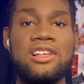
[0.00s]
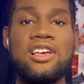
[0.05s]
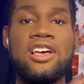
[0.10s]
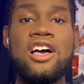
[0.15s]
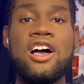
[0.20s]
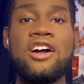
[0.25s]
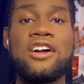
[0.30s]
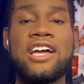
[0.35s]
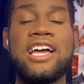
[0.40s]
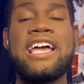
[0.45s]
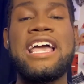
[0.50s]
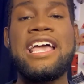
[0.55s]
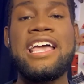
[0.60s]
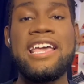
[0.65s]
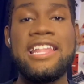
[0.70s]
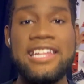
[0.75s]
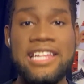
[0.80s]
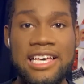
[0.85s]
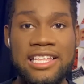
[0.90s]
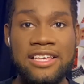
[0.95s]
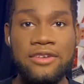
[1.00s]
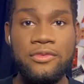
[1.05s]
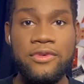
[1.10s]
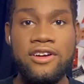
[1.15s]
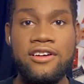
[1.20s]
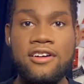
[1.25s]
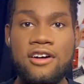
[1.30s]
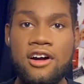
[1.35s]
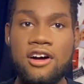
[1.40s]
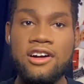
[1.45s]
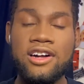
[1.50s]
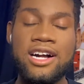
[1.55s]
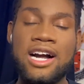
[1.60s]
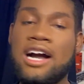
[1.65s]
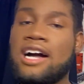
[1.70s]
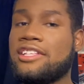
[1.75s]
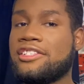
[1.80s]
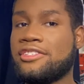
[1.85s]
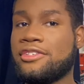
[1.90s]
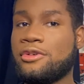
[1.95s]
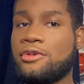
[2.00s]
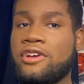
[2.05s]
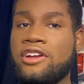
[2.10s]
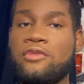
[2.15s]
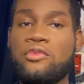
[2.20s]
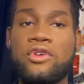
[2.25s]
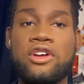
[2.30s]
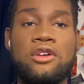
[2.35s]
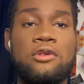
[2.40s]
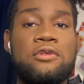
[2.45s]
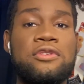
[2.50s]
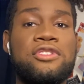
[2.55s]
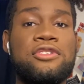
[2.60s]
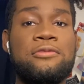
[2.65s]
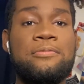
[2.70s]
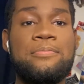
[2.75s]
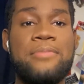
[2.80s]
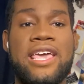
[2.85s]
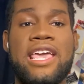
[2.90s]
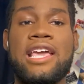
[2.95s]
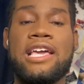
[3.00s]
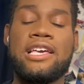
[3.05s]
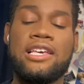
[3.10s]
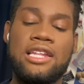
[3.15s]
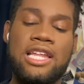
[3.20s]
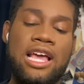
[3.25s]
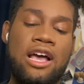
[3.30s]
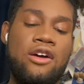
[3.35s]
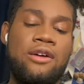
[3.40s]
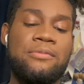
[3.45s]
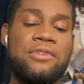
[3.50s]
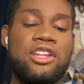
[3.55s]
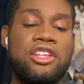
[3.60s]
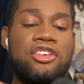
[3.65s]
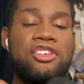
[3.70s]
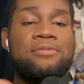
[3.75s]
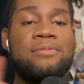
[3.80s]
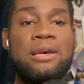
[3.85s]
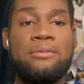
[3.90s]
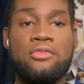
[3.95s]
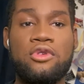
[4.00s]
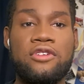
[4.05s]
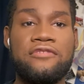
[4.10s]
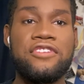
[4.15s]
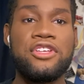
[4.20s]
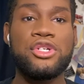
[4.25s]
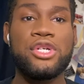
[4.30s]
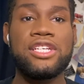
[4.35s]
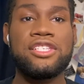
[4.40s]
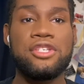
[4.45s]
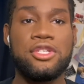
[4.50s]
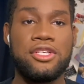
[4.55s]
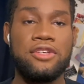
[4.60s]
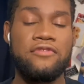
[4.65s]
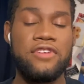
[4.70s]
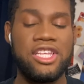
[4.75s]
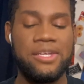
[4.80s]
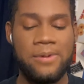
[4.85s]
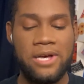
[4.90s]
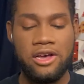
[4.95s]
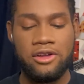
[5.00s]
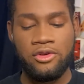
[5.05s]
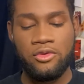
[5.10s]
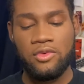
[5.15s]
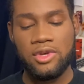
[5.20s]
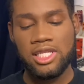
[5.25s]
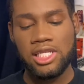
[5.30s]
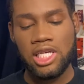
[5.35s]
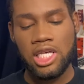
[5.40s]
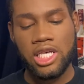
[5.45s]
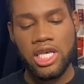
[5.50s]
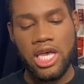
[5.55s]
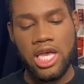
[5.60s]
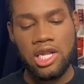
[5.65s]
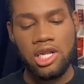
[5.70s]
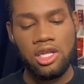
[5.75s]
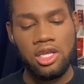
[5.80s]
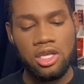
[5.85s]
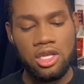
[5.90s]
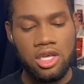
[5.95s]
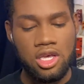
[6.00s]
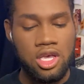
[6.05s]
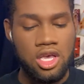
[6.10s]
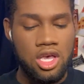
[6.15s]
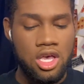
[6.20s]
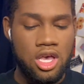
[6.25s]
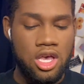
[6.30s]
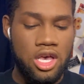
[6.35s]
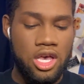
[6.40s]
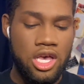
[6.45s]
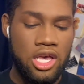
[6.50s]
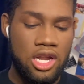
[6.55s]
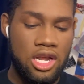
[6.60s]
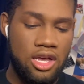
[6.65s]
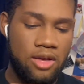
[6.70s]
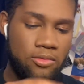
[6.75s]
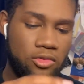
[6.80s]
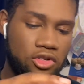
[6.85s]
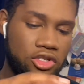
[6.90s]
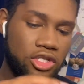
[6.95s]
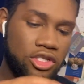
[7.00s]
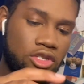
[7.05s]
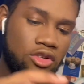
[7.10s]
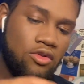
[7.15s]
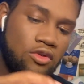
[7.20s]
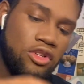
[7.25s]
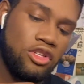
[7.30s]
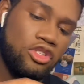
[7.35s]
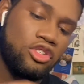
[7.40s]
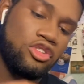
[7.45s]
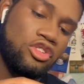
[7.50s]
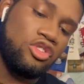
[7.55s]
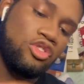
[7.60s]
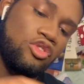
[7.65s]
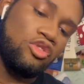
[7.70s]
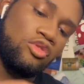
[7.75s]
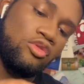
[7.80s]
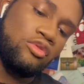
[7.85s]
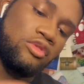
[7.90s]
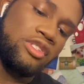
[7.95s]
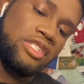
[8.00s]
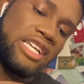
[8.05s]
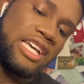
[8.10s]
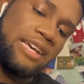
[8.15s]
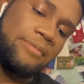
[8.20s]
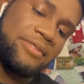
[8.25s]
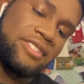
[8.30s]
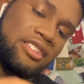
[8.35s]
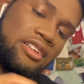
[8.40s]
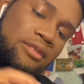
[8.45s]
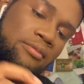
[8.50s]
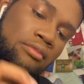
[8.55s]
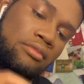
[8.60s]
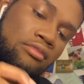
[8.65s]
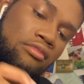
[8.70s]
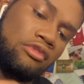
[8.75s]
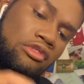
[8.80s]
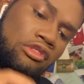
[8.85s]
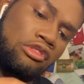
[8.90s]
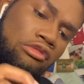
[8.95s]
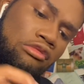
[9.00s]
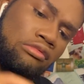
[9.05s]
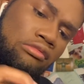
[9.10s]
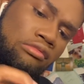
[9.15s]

Okay, now that we're all contoured, we're going to bake. Now I'm going to use my Morphe Translucent Rich Powder once again. And I'm just going to tap some. Ooh.